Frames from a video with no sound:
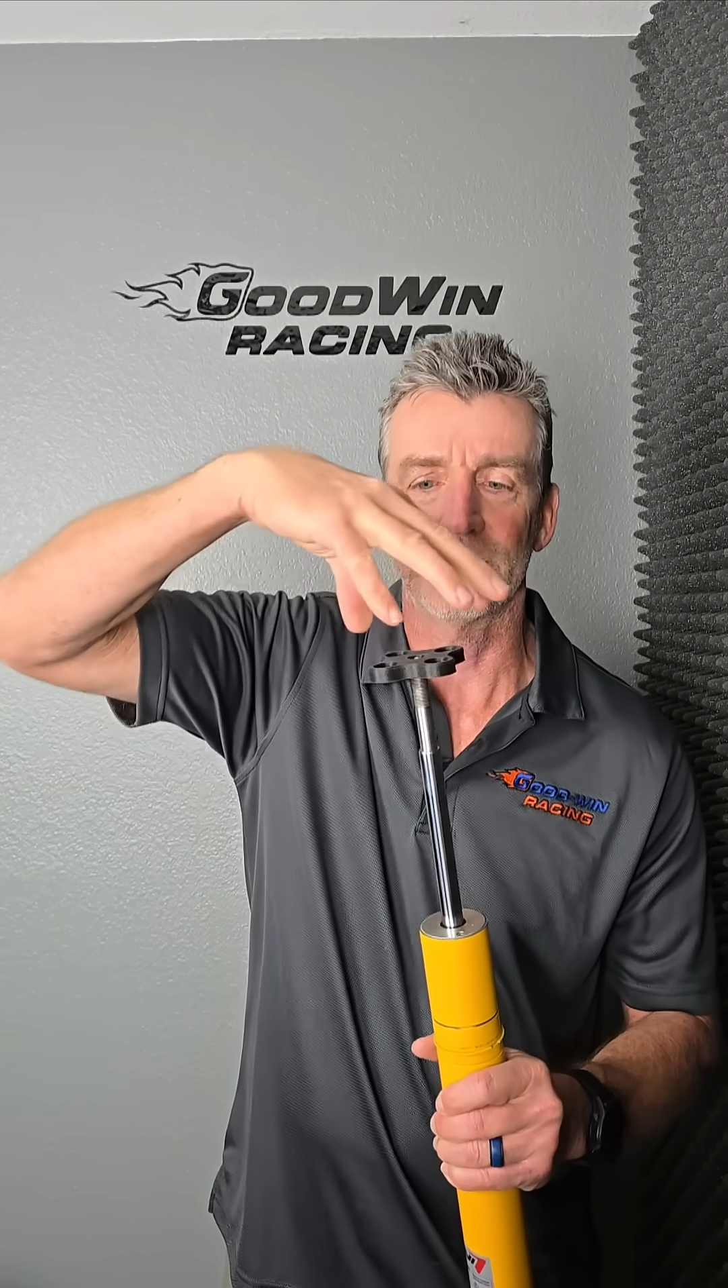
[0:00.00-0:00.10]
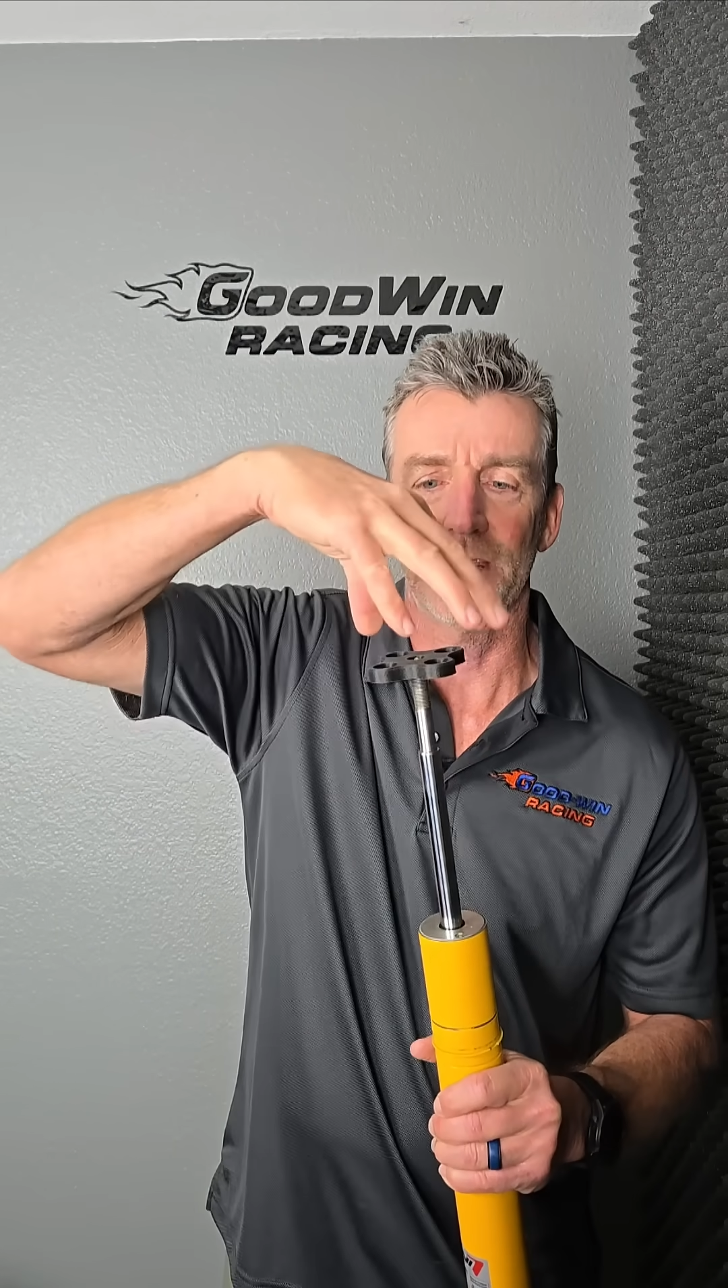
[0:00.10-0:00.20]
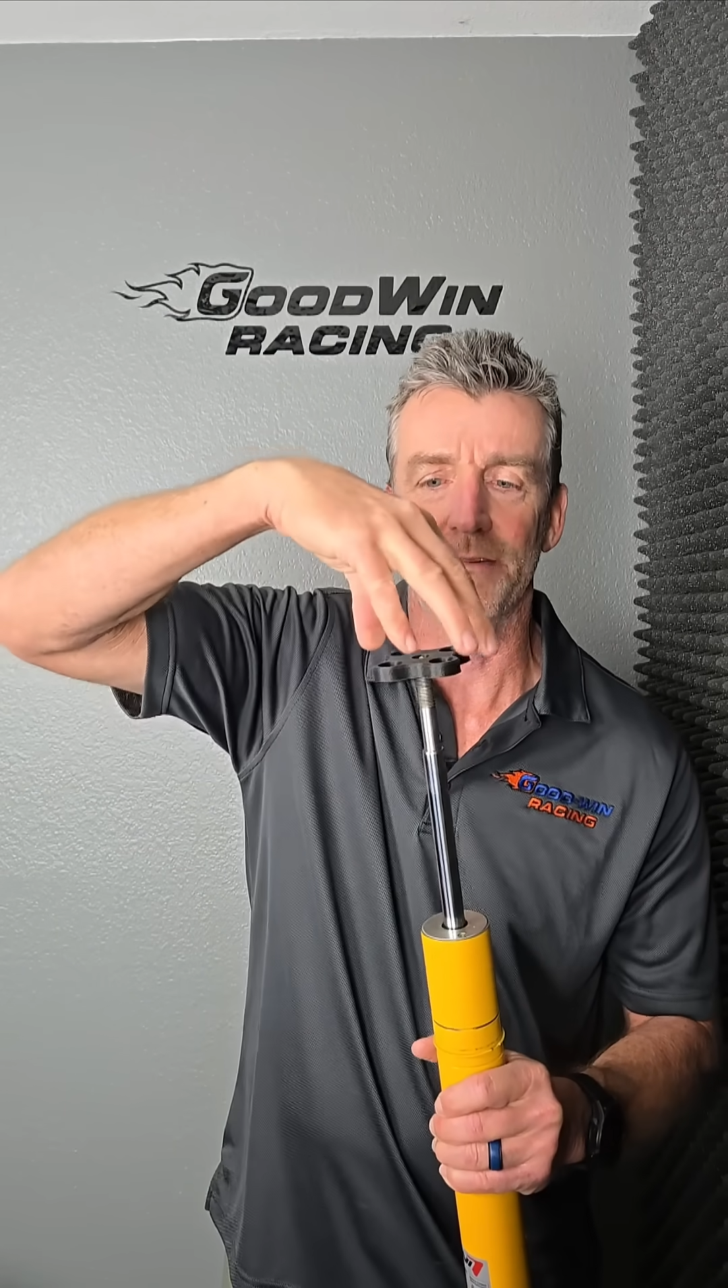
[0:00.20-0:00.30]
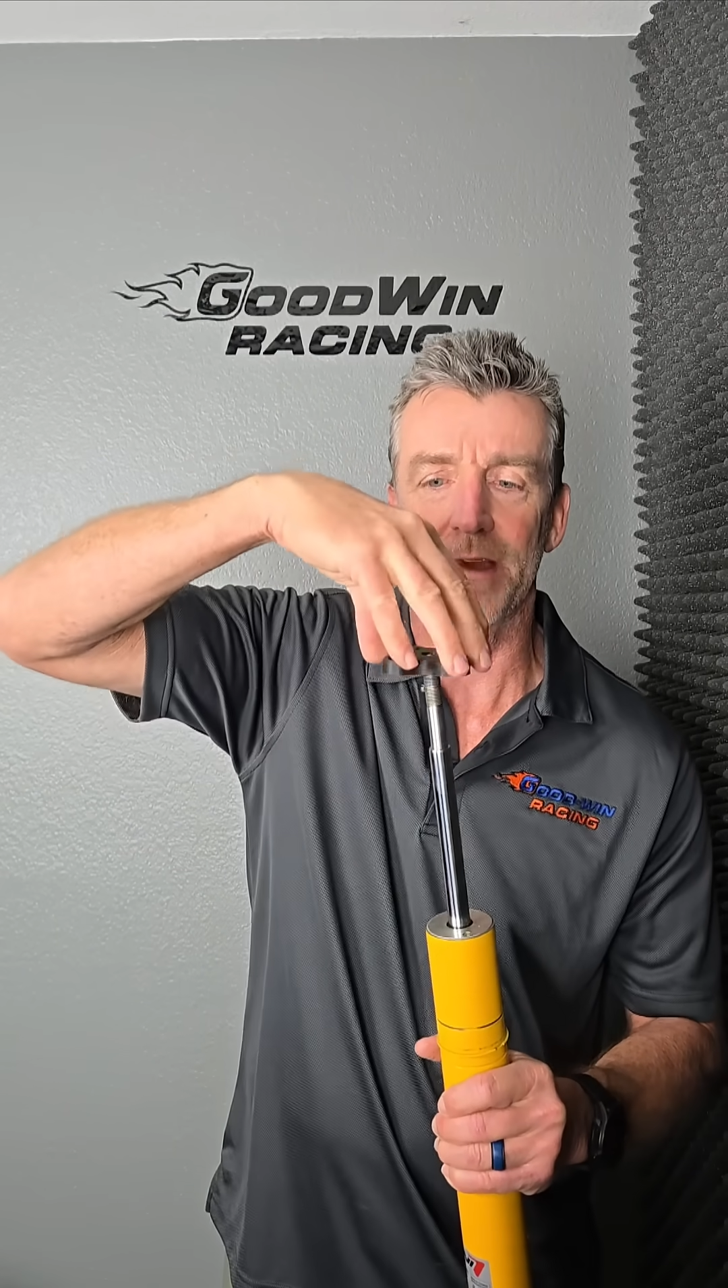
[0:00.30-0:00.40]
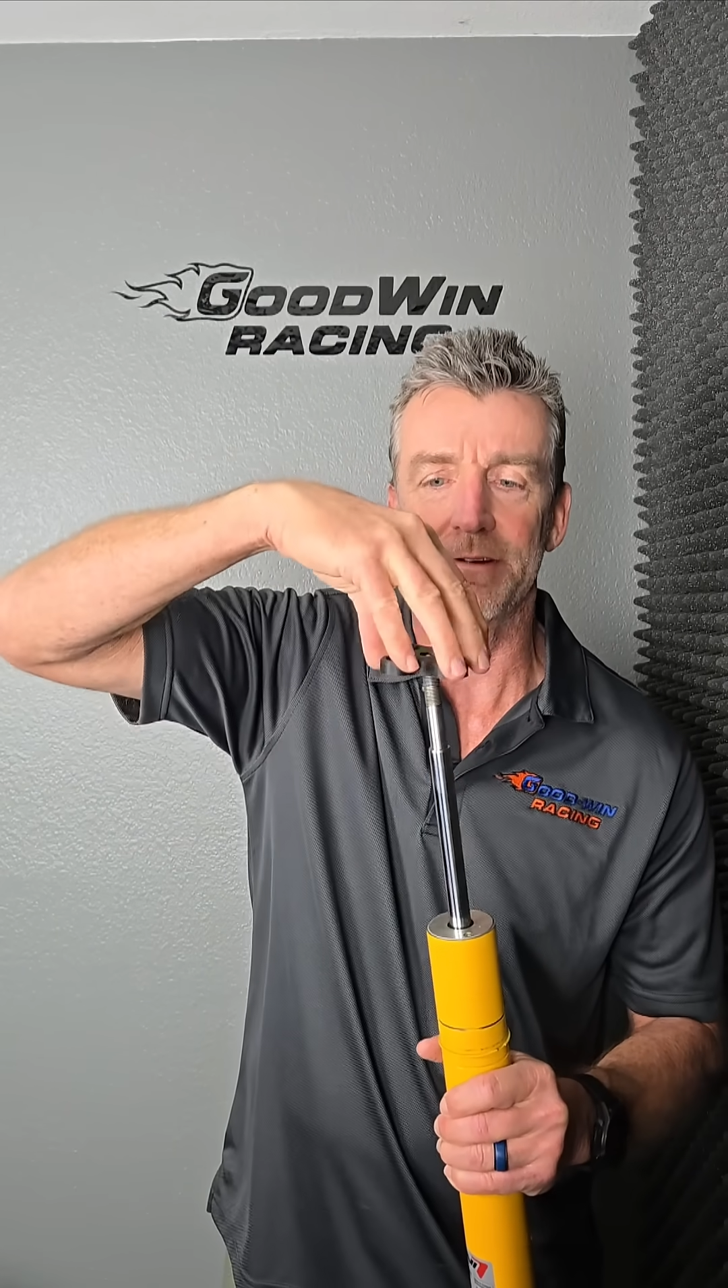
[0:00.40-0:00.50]

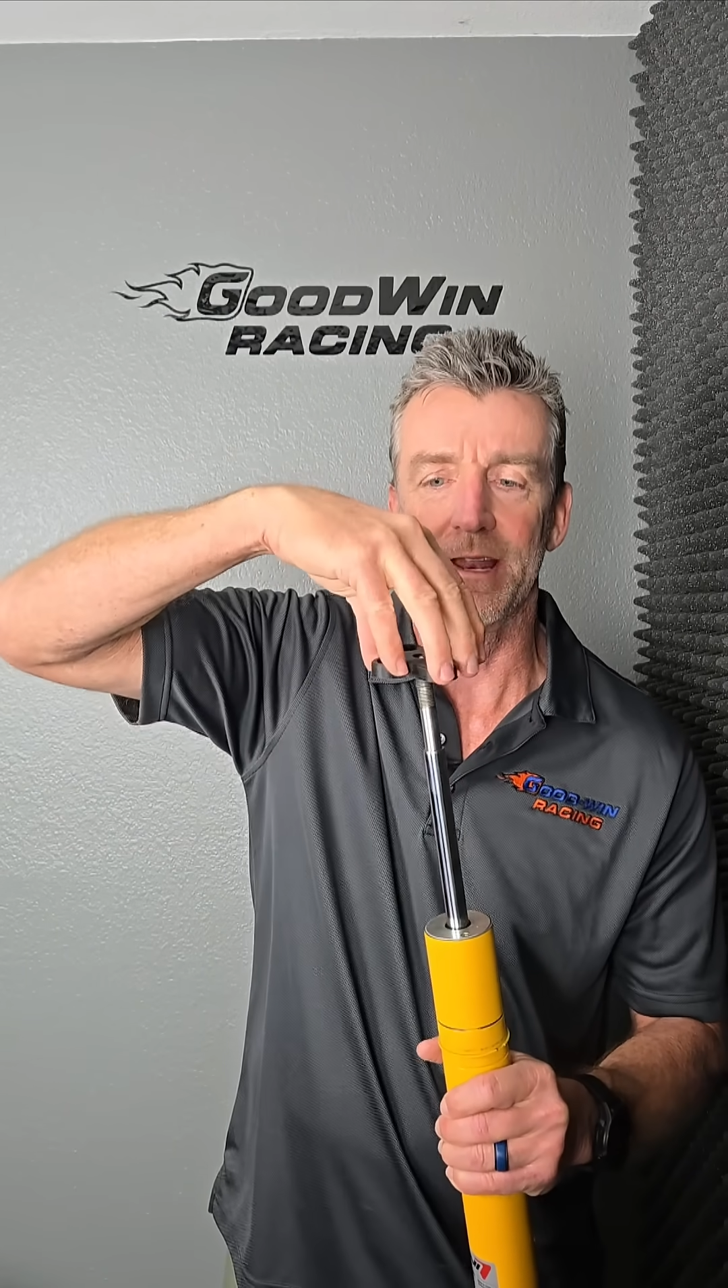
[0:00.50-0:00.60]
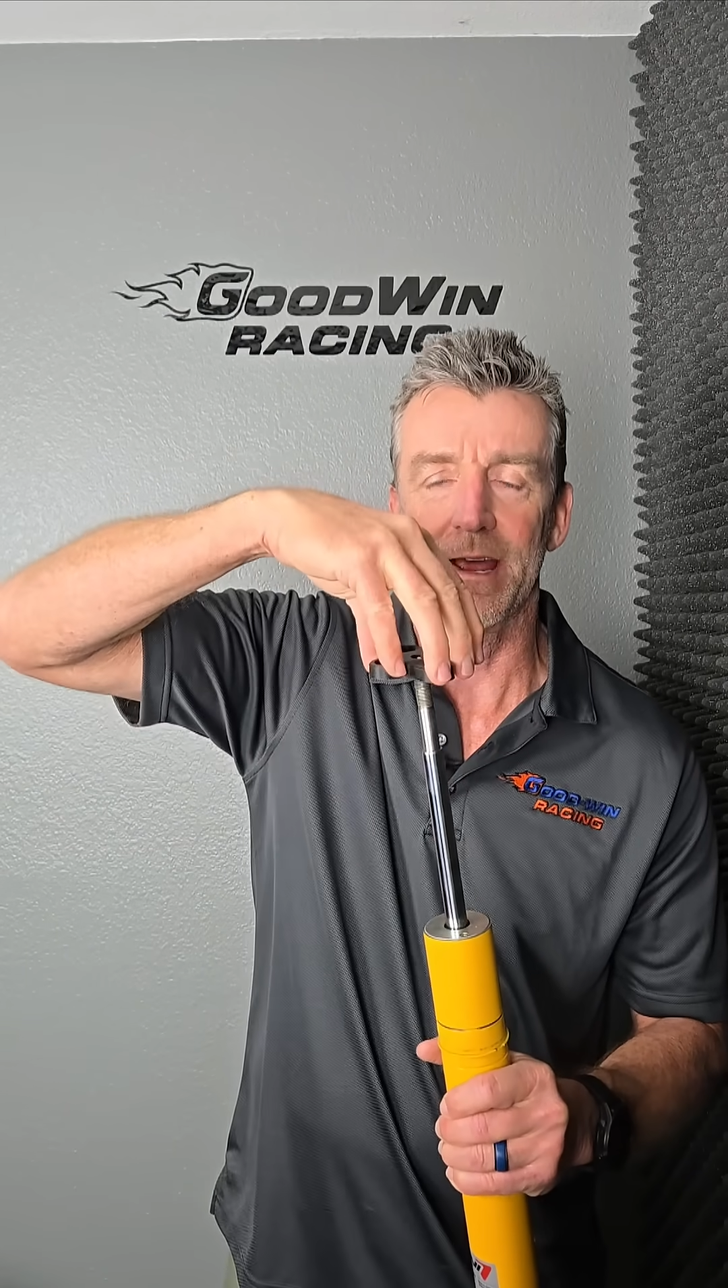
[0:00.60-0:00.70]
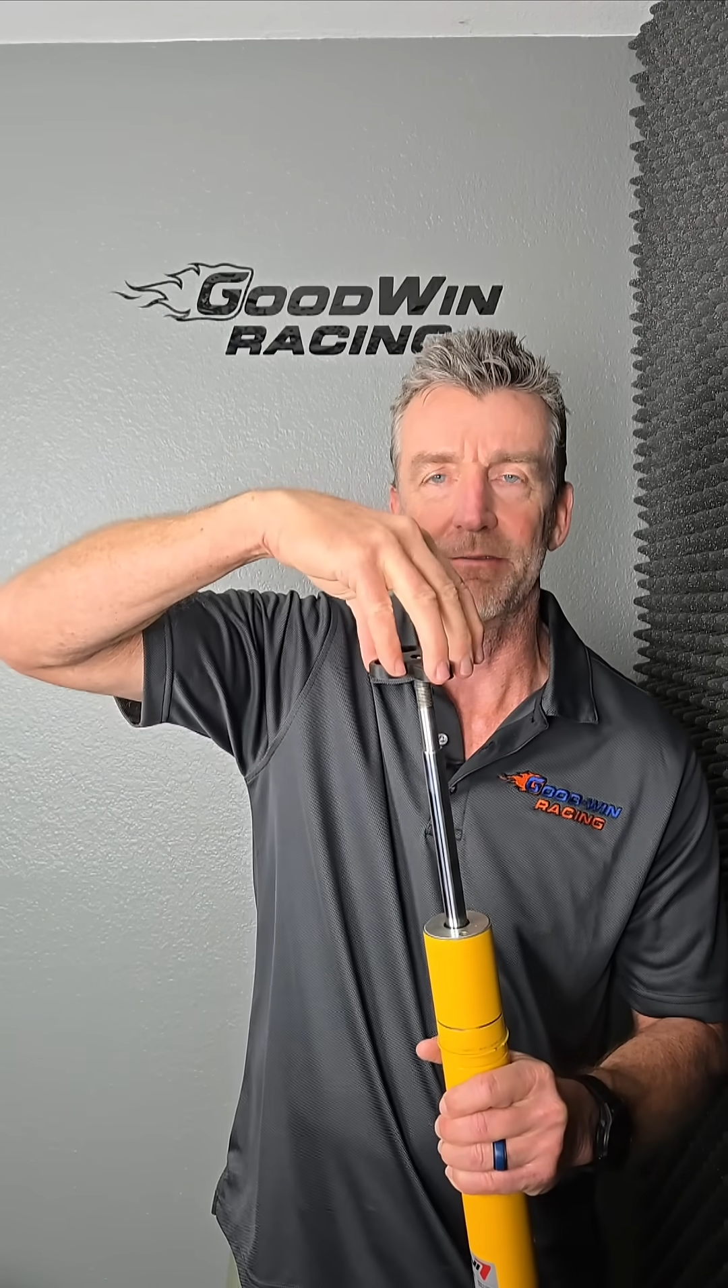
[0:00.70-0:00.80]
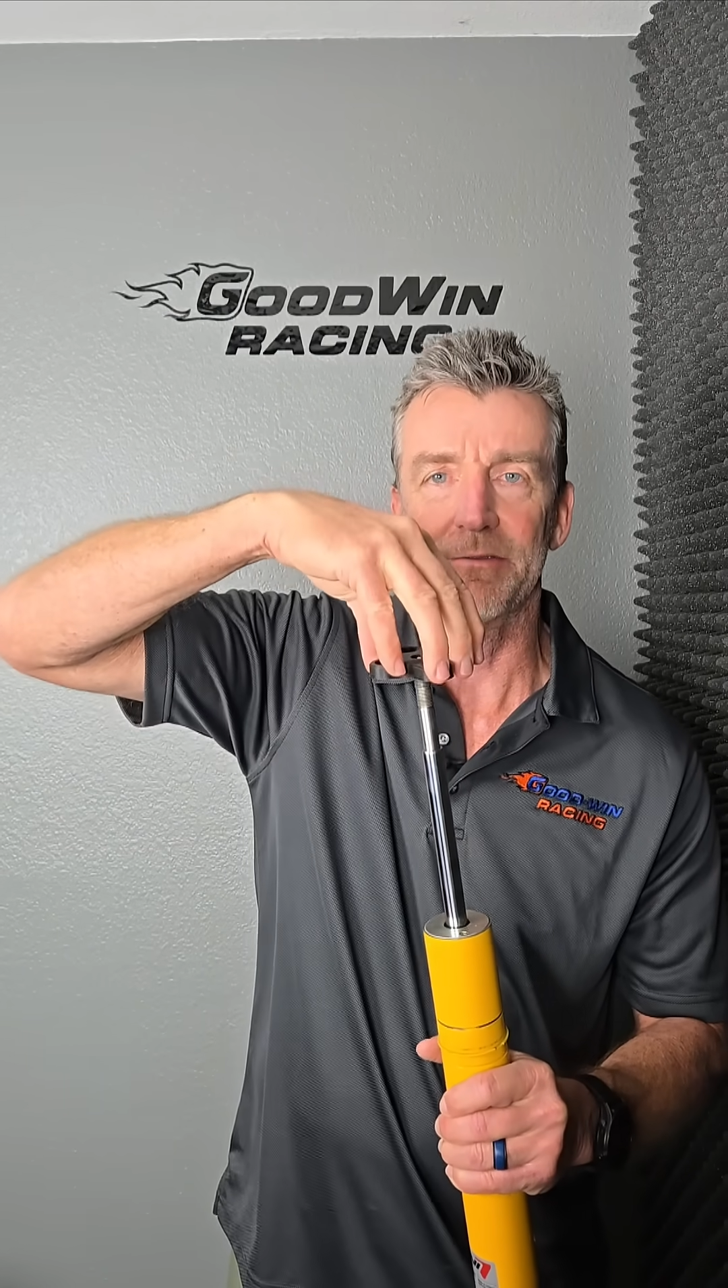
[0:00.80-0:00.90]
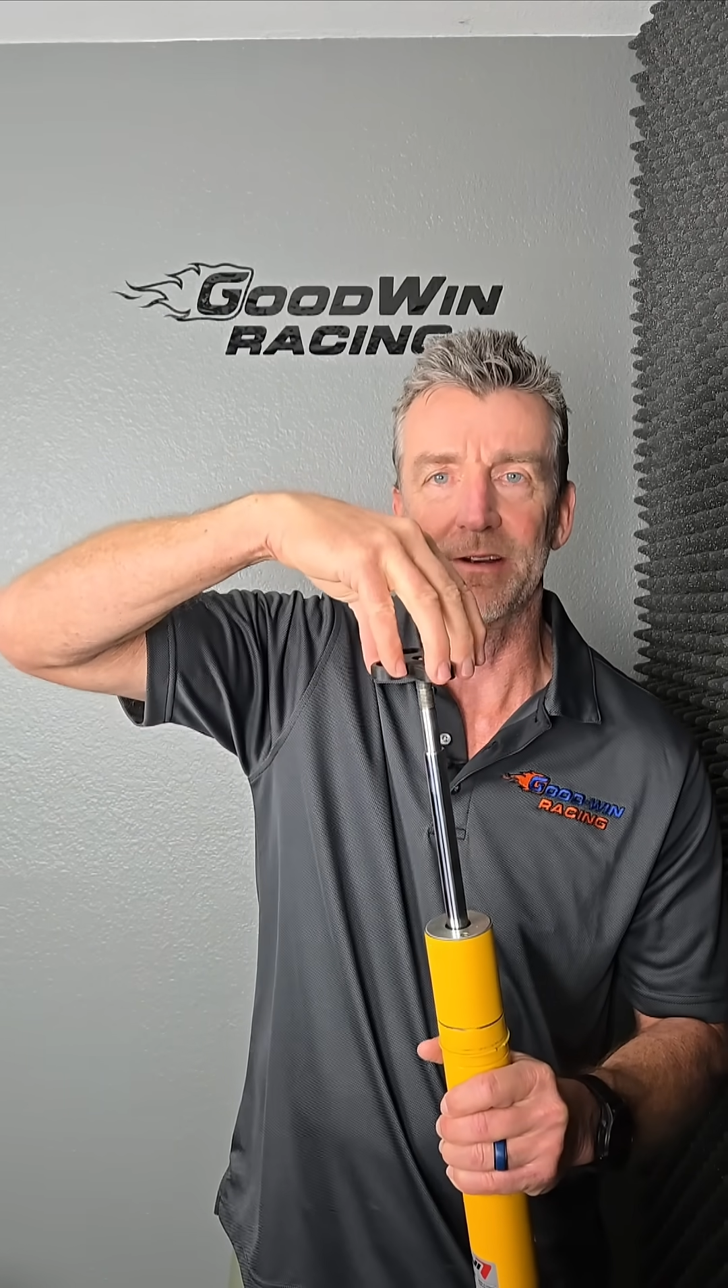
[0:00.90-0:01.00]
Instead of having to have your